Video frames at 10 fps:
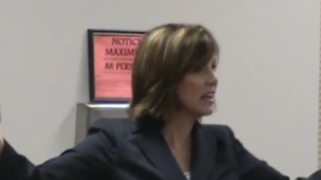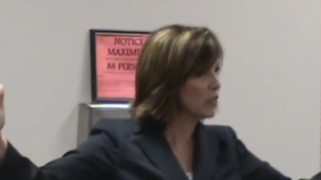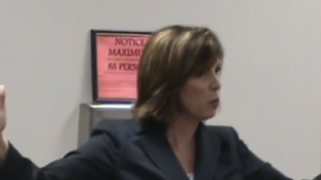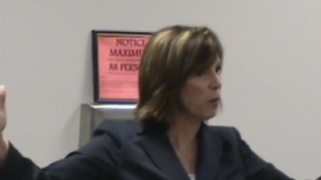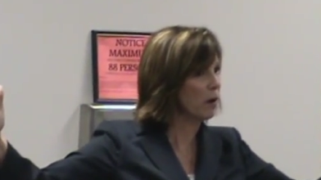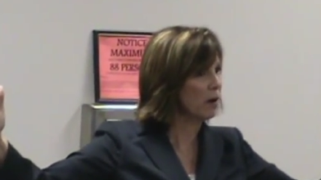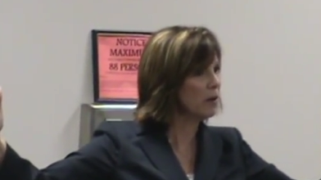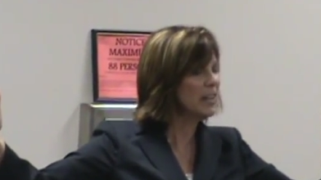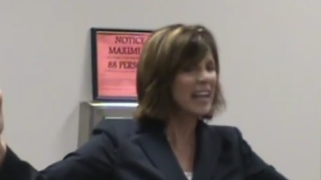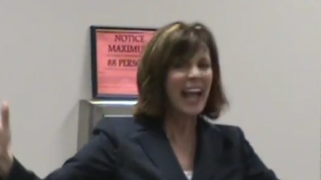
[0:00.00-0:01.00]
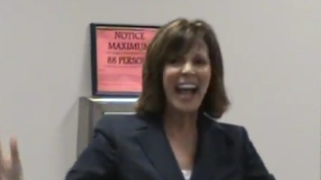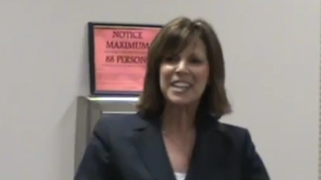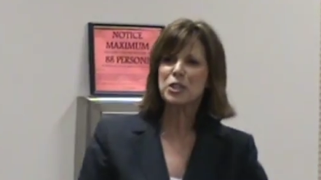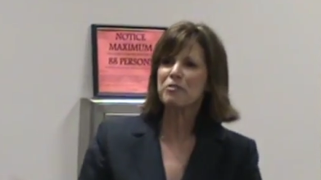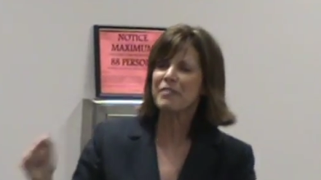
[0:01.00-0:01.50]
in the world
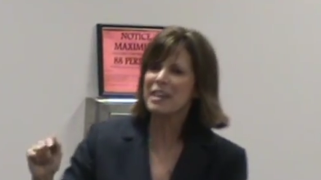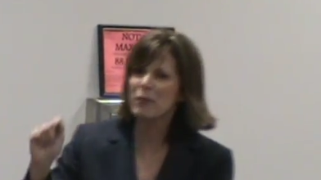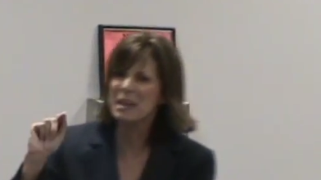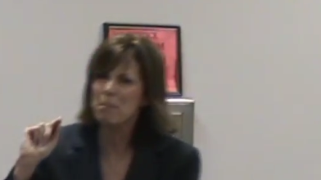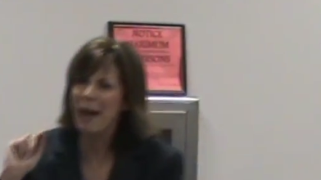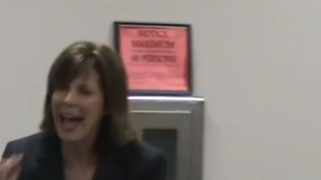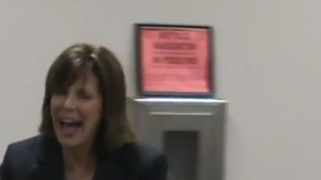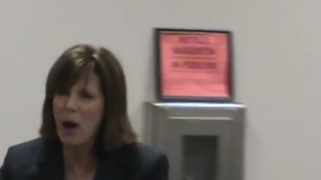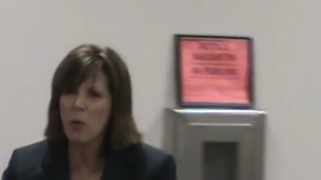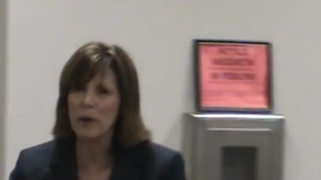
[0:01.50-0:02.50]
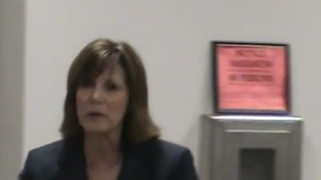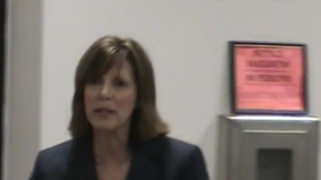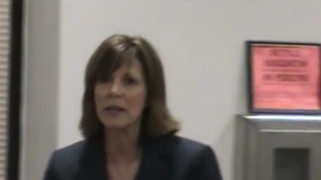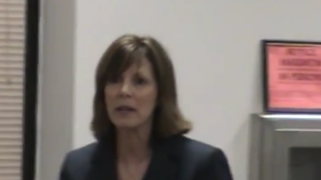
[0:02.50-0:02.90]
and to feel empowered